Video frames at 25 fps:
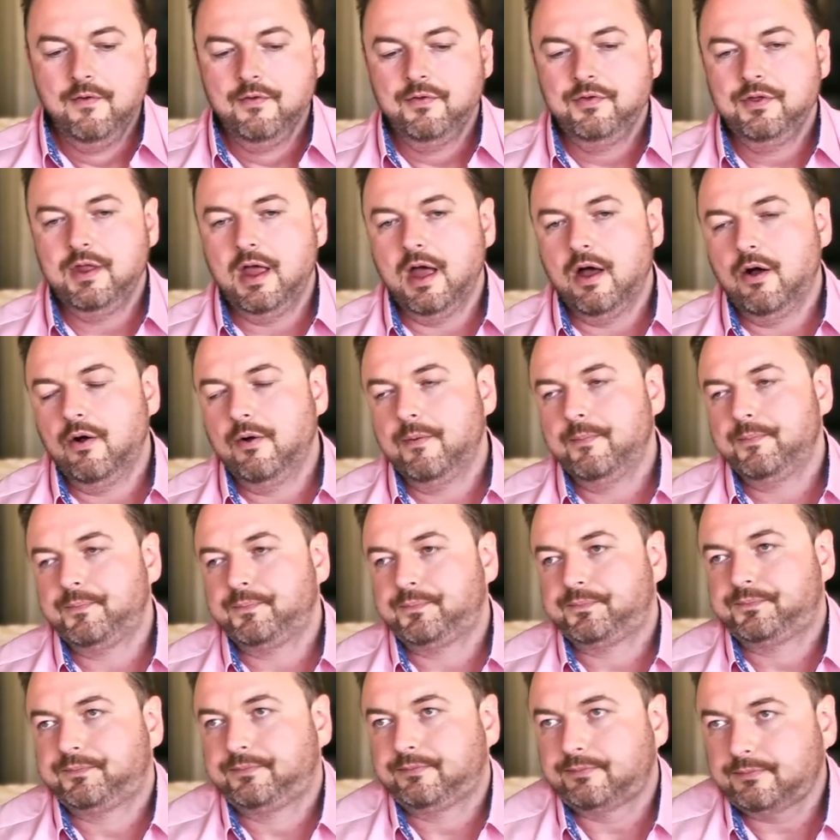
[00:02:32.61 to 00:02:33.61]
Now,
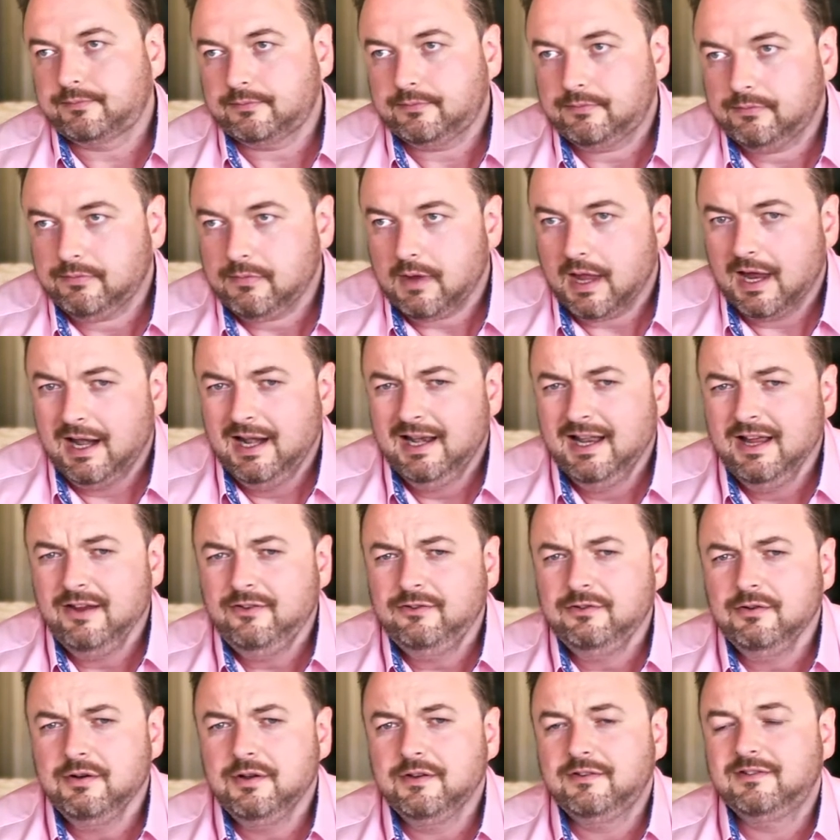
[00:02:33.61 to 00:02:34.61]

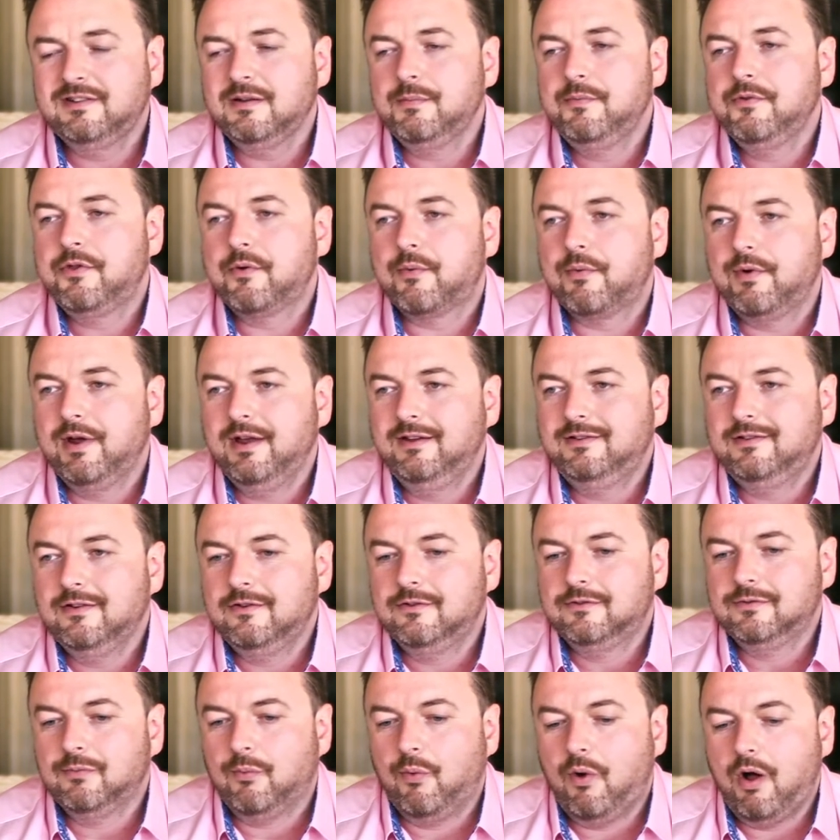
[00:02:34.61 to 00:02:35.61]
Let's look at some of the
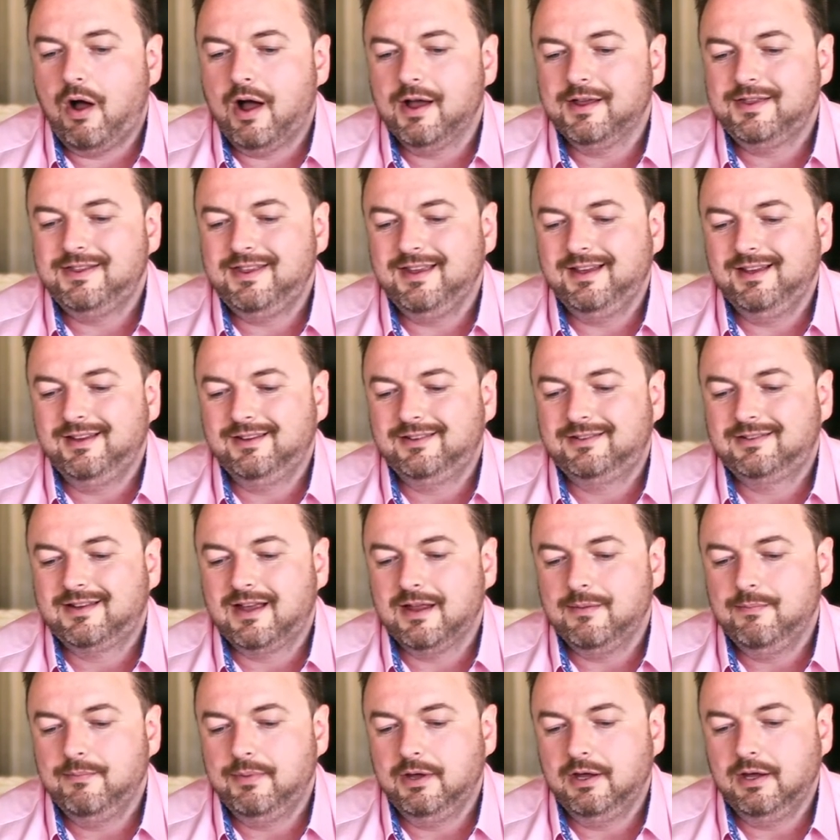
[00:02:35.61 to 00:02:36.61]
reasons why things
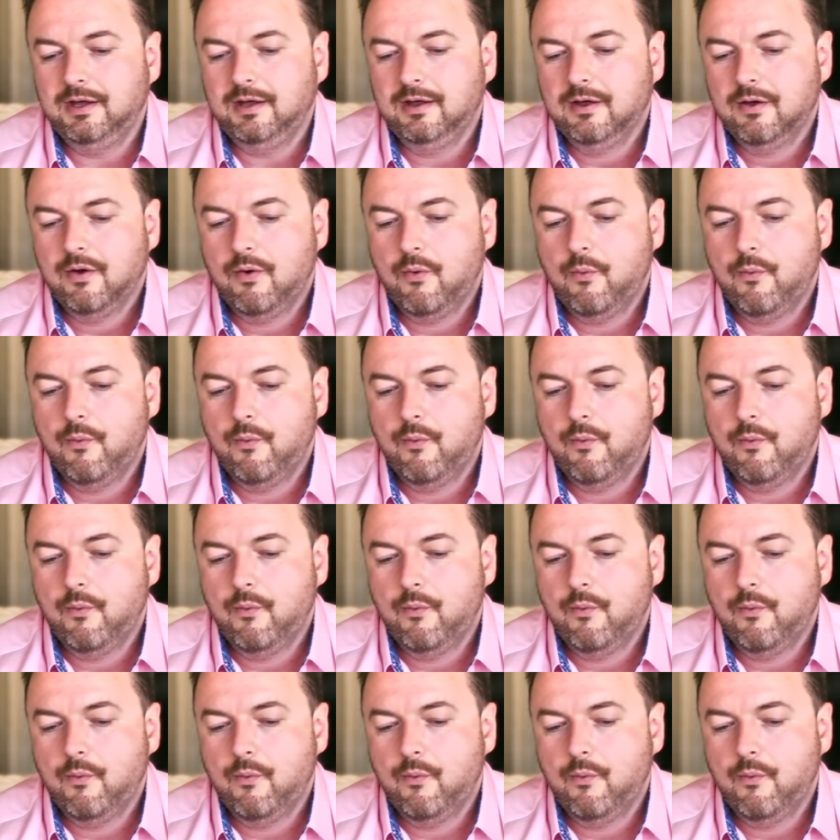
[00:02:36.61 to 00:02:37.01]
can be